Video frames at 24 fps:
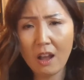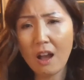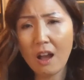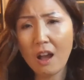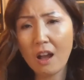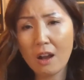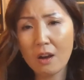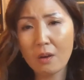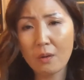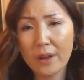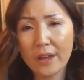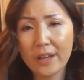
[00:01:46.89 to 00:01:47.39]

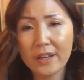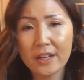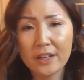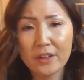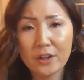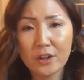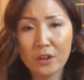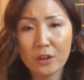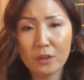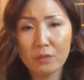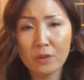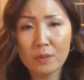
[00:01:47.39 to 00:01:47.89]
Oh, and in
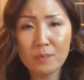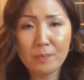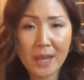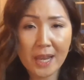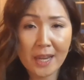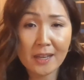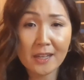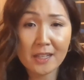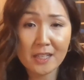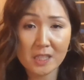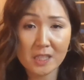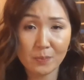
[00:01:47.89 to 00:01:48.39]
her
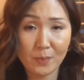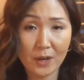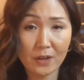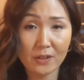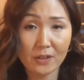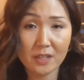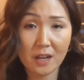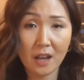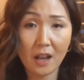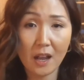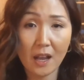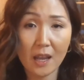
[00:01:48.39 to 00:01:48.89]
remaining spare
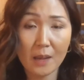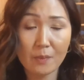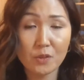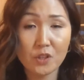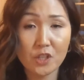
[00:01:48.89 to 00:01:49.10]
time,